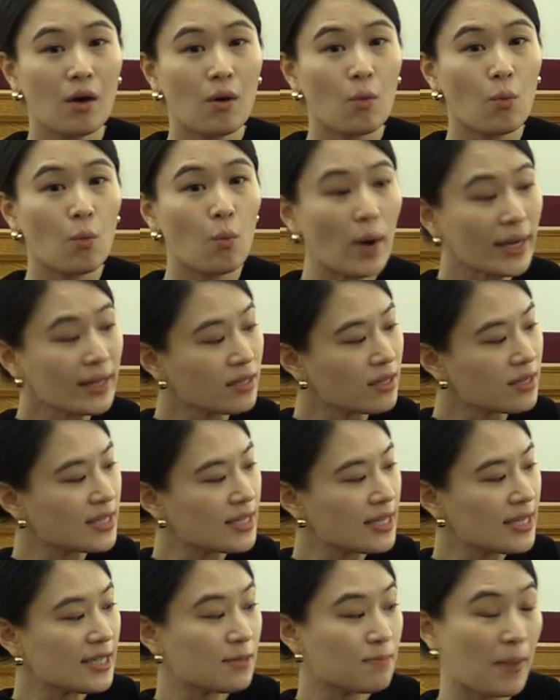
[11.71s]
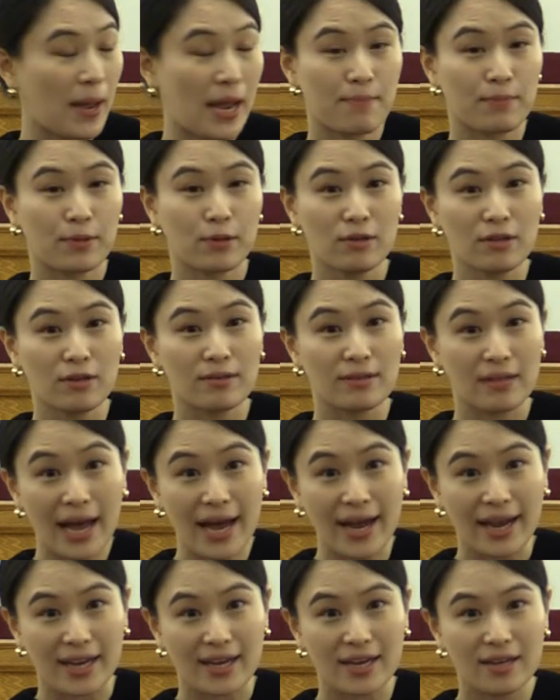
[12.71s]
What does this paper look
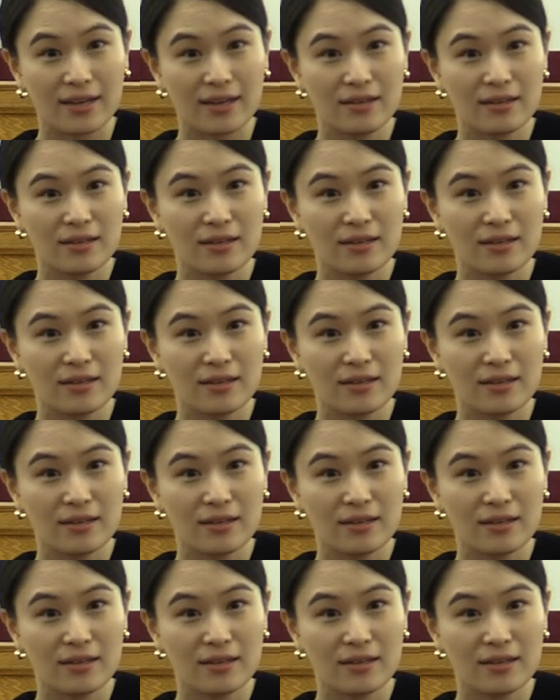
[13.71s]
like?